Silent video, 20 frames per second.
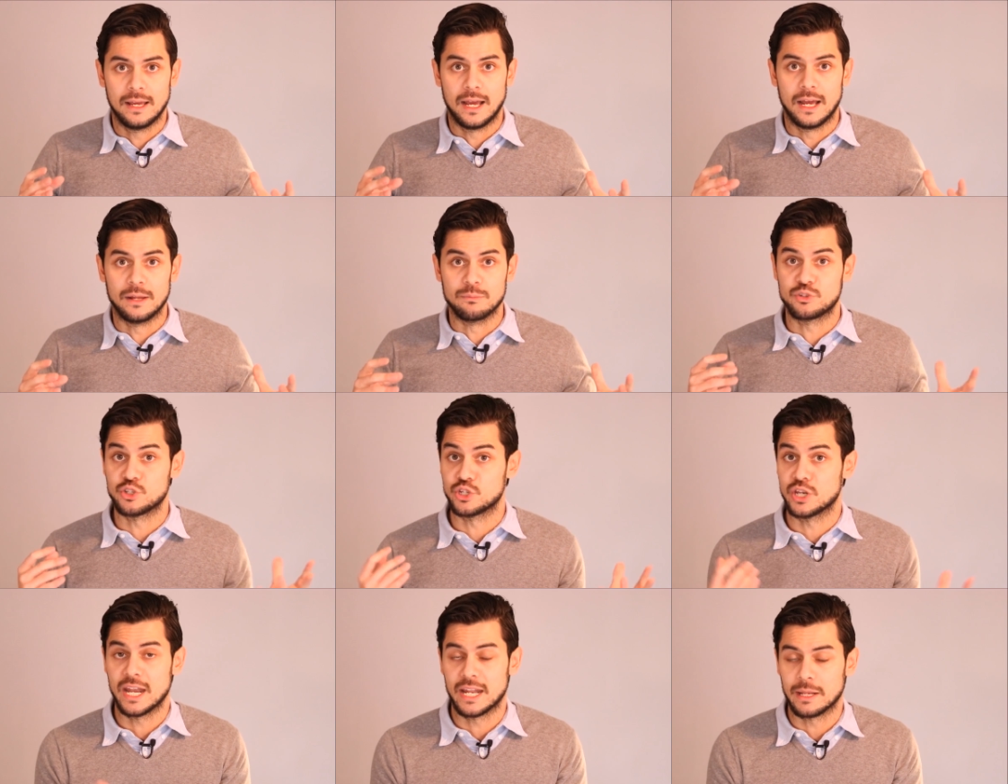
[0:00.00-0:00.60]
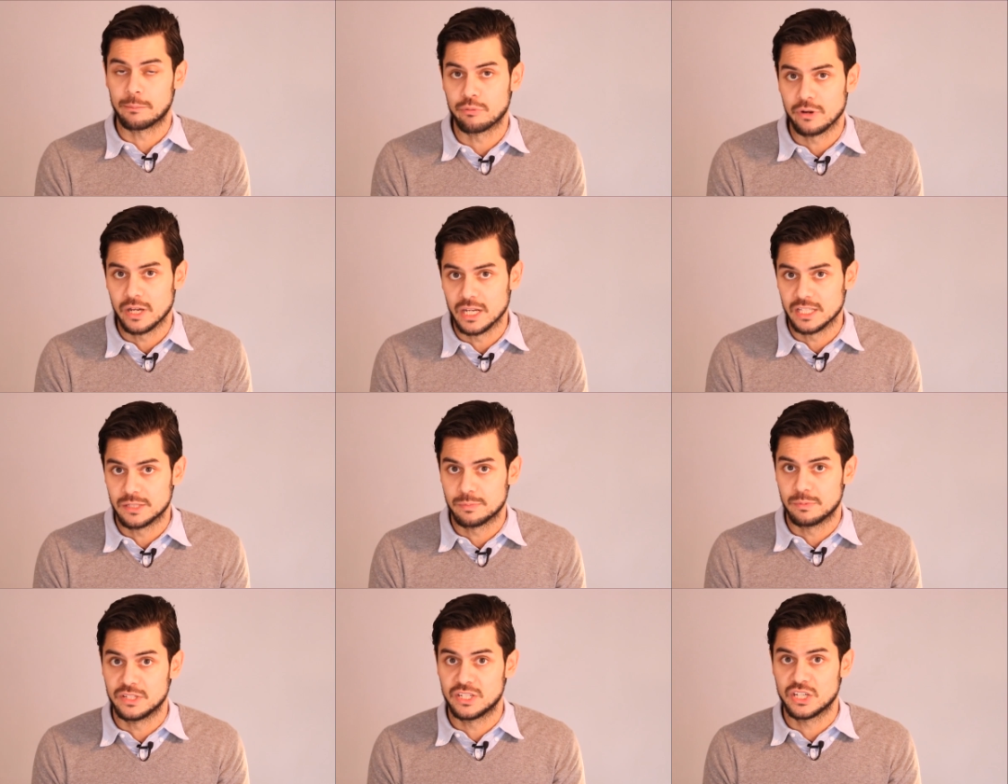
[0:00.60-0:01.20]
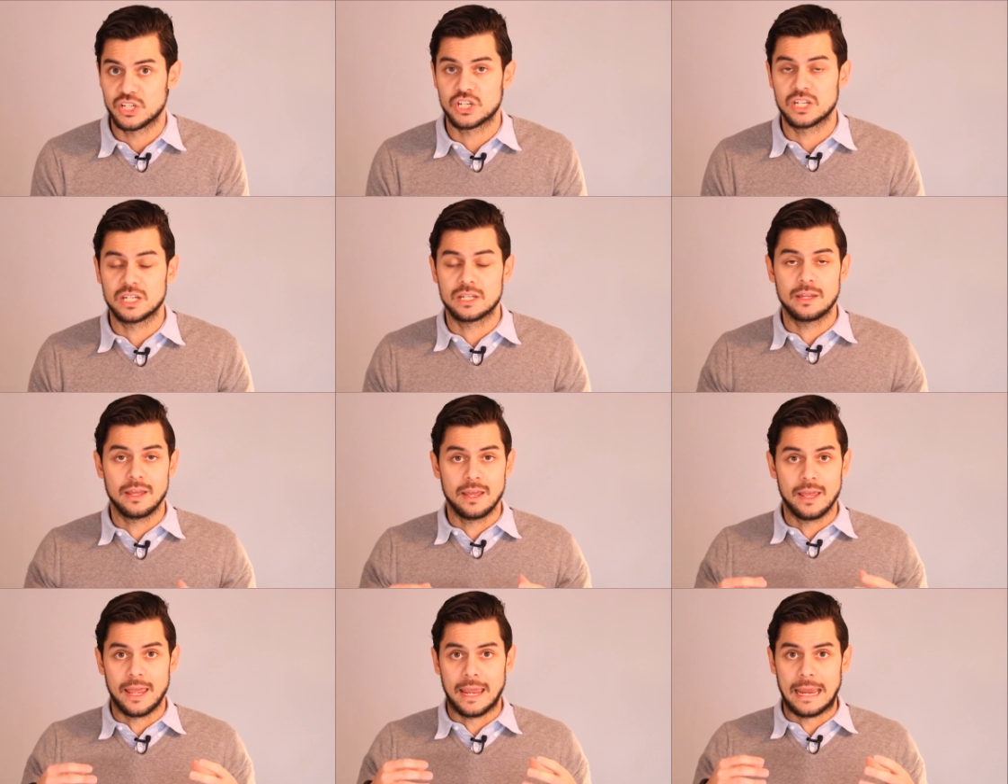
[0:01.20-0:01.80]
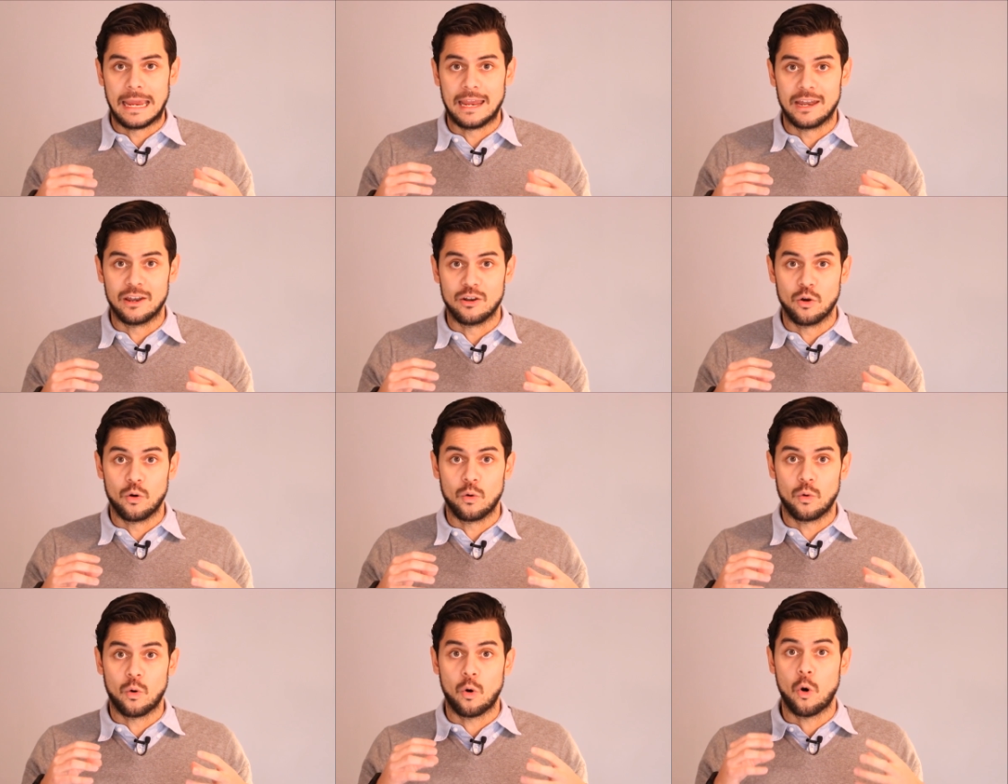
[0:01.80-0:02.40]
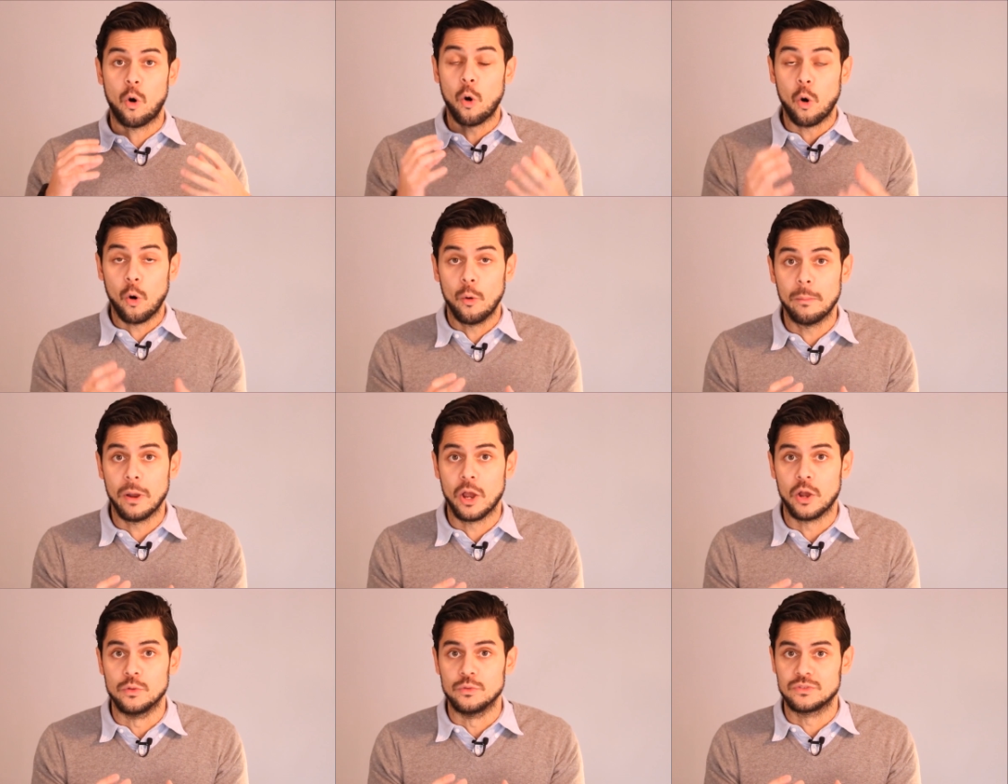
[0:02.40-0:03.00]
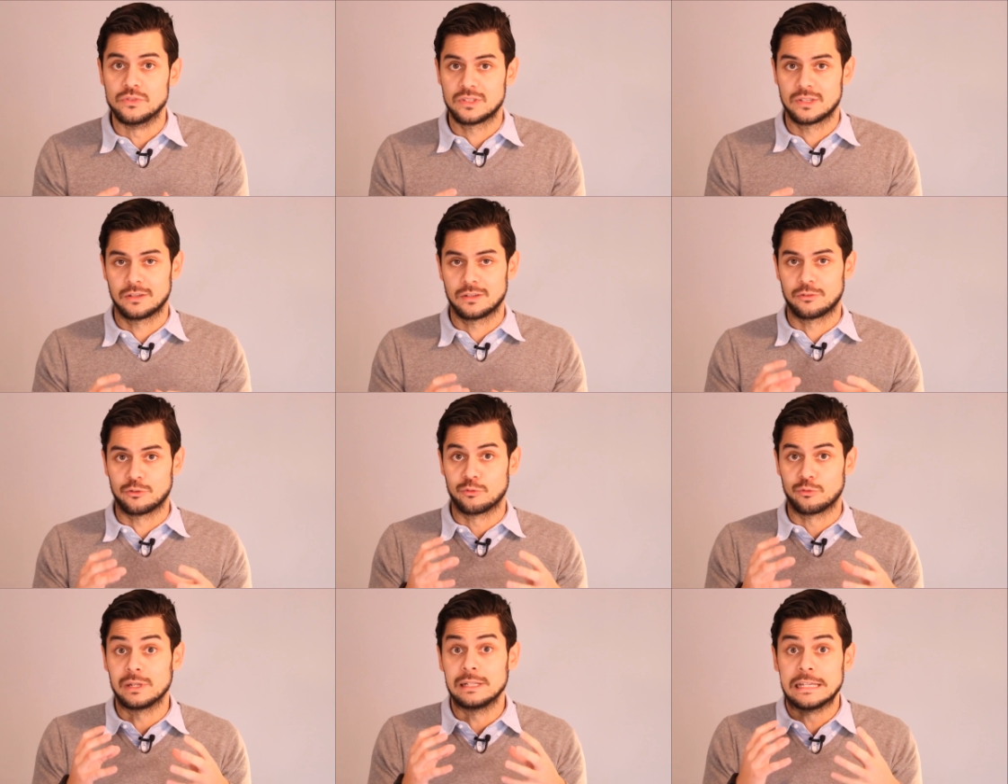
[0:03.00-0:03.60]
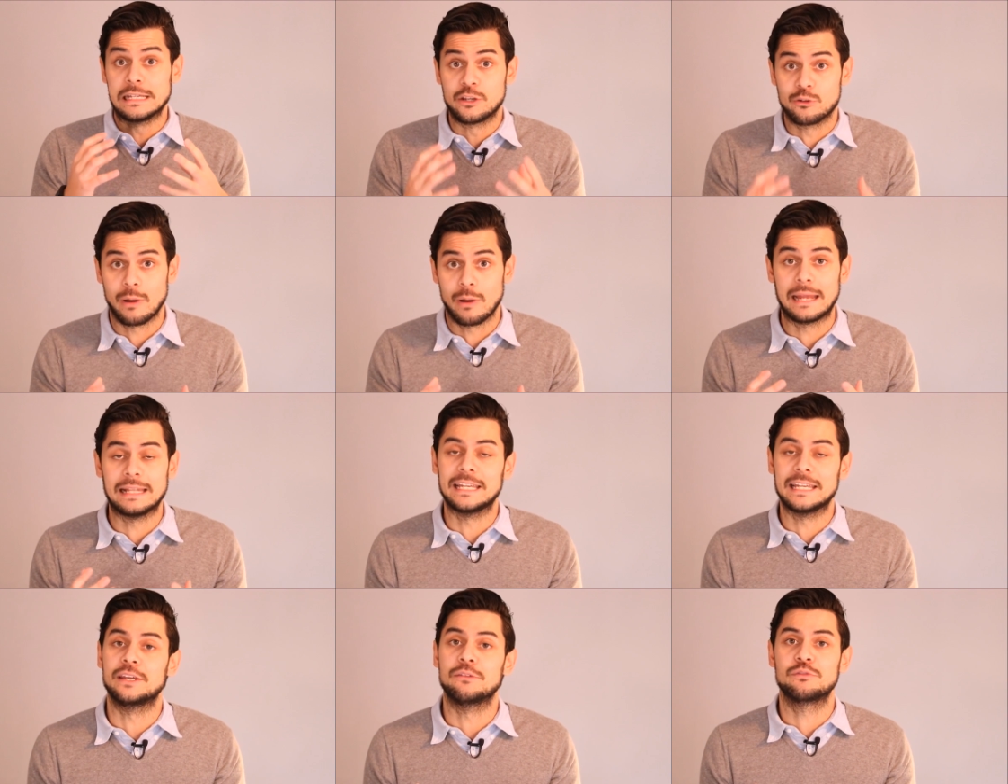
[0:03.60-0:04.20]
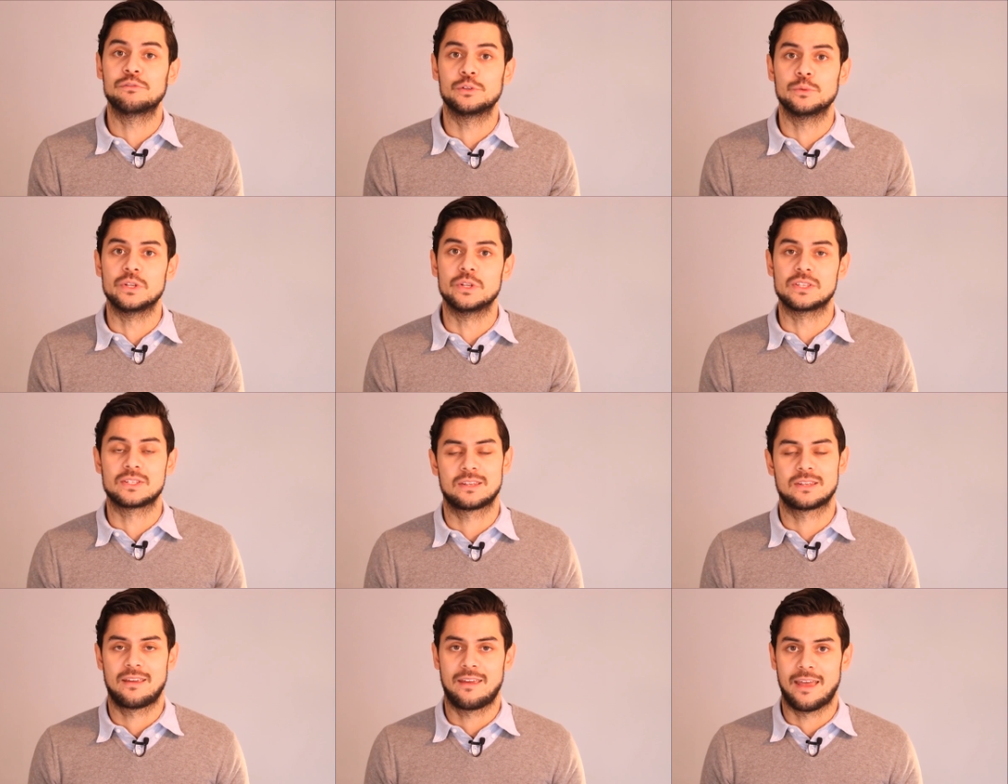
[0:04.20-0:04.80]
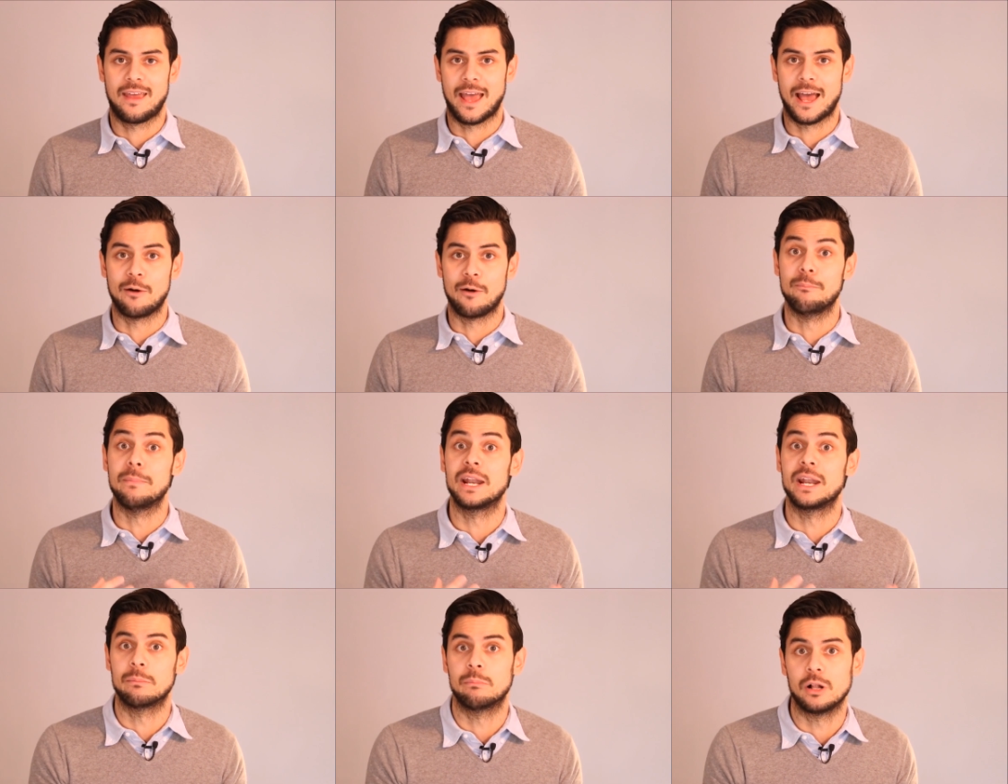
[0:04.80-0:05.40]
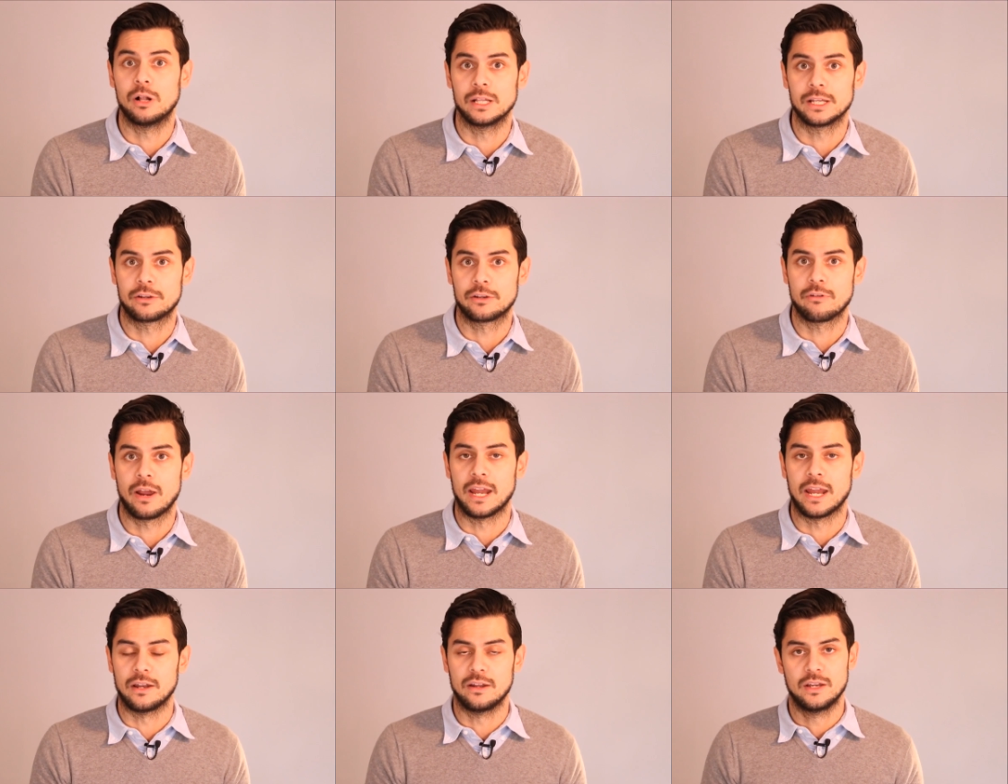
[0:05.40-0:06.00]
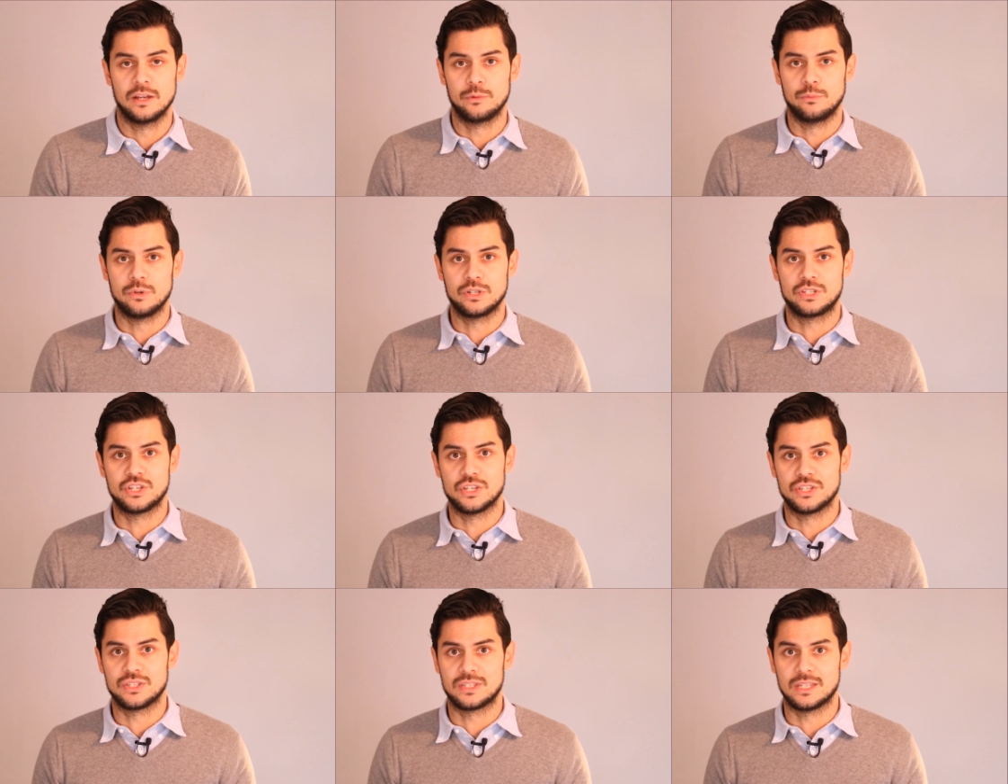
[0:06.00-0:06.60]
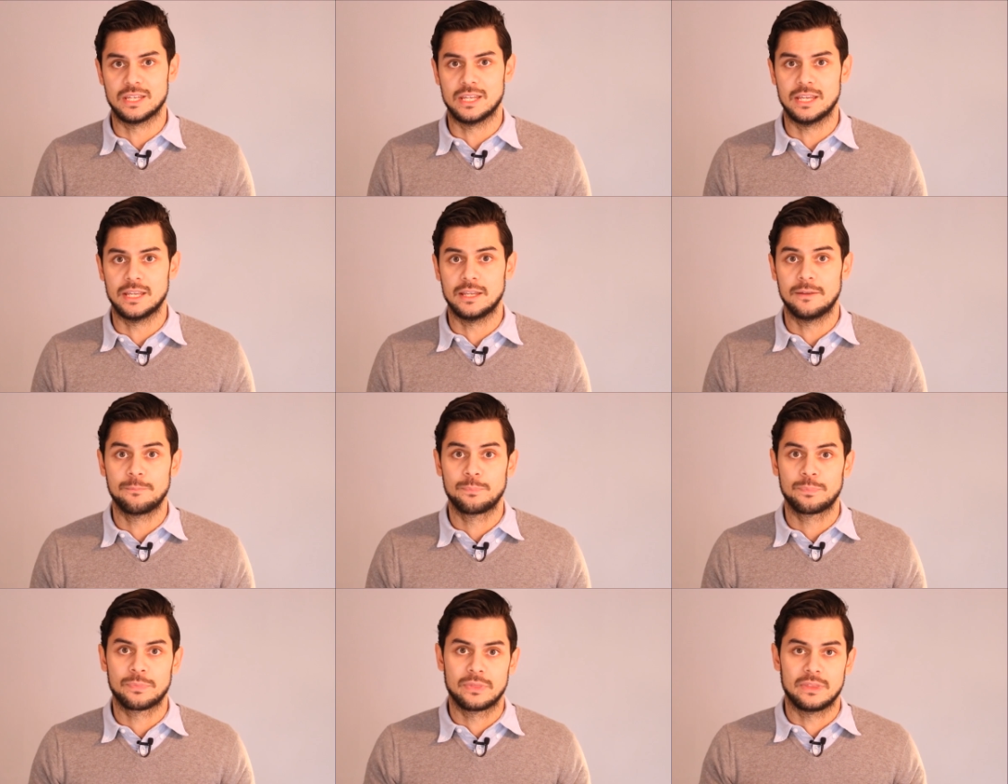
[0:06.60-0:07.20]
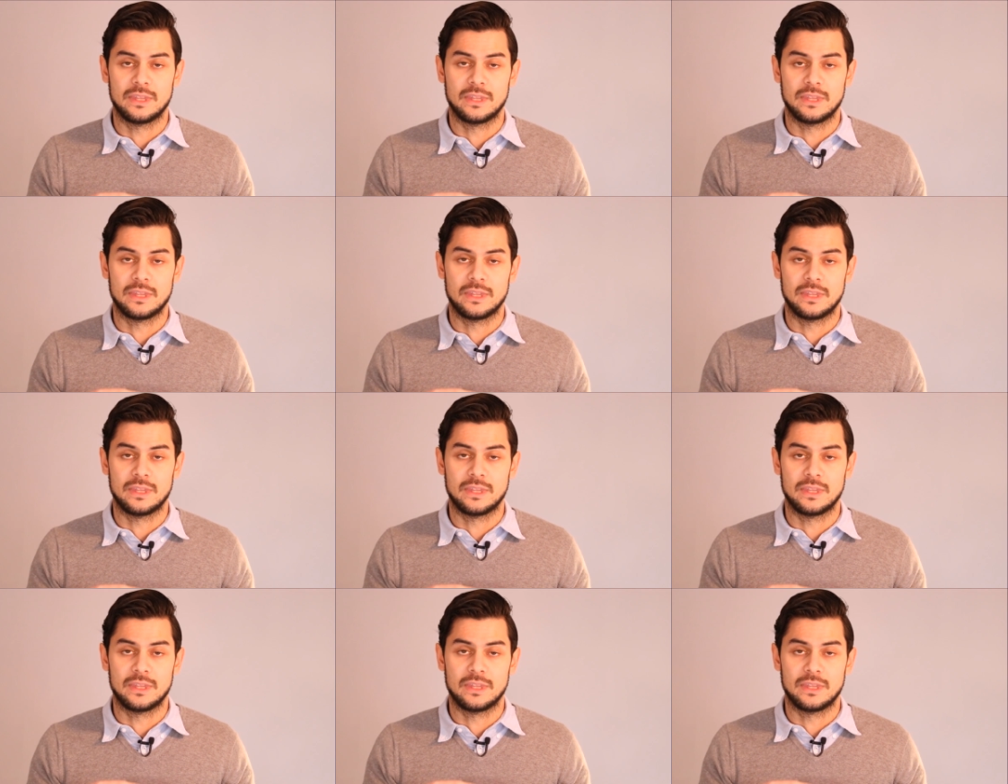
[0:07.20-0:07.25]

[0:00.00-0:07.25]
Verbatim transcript: Uh, genetic predisposition and hormones really greatly influence our metabolic rate, which is the,